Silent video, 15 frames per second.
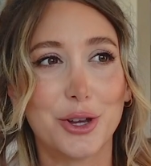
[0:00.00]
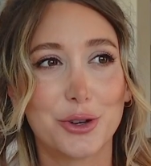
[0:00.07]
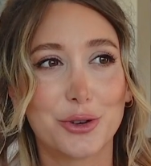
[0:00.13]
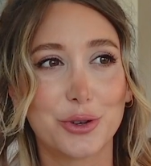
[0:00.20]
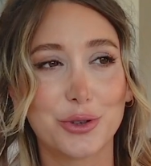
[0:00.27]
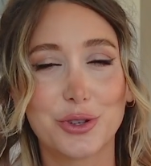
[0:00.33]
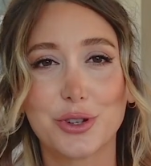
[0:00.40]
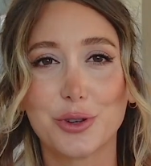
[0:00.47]

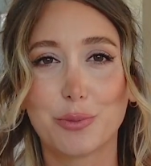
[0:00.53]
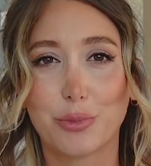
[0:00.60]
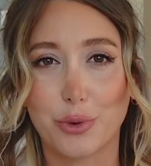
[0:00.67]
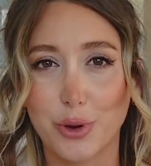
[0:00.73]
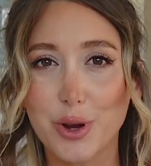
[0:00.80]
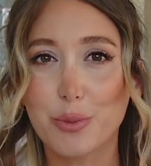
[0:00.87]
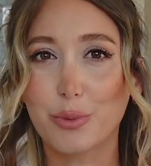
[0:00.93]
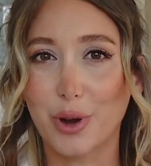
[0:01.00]
to
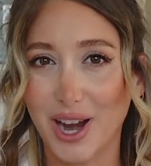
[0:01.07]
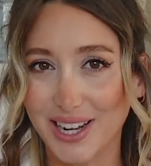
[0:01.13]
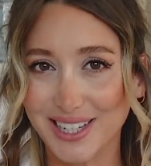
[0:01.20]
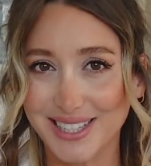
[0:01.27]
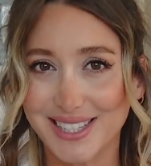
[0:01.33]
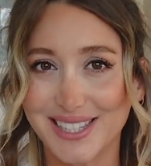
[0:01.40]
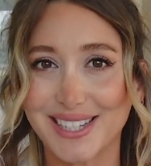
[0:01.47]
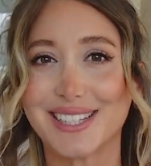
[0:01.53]

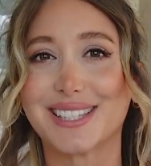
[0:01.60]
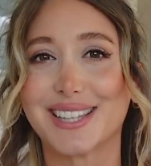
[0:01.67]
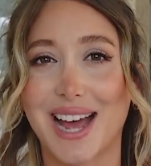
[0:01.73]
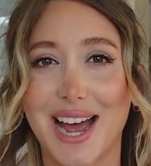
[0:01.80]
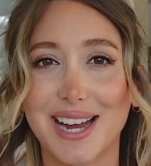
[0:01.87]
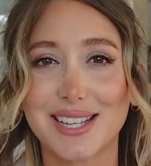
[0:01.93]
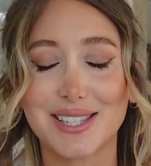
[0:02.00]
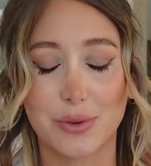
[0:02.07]
pre-pregnancy
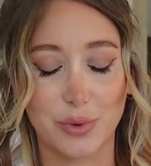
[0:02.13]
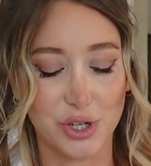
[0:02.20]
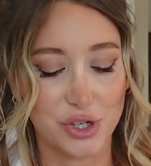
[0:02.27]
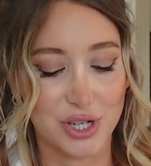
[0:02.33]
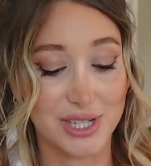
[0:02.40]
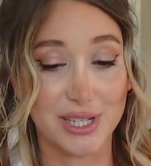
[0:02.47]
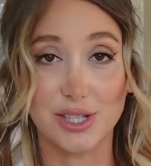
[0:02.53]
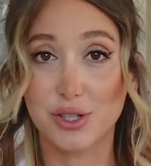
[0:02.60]
size,
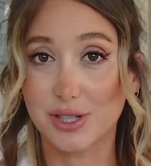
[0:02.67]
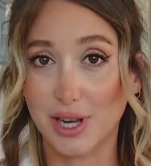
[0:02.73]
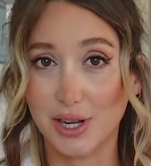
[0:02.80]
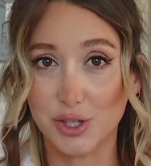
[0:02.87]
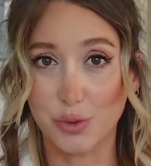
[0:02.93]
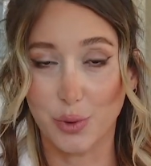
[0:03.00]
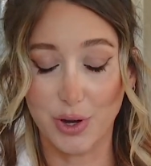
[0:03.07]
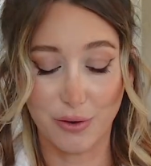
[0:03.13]
which is a
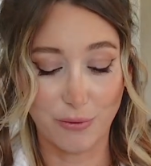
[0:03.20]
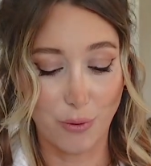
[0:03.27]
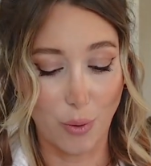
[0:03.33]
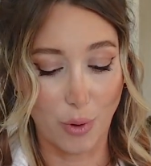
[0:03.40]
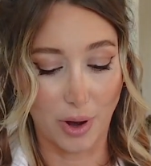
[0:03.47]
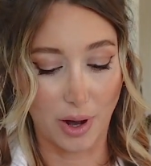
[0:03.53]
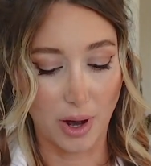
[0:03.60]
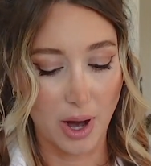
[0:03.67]
size
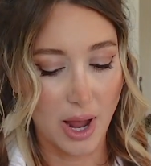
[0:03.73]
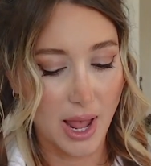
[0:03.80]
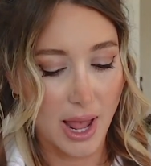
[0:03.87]
24.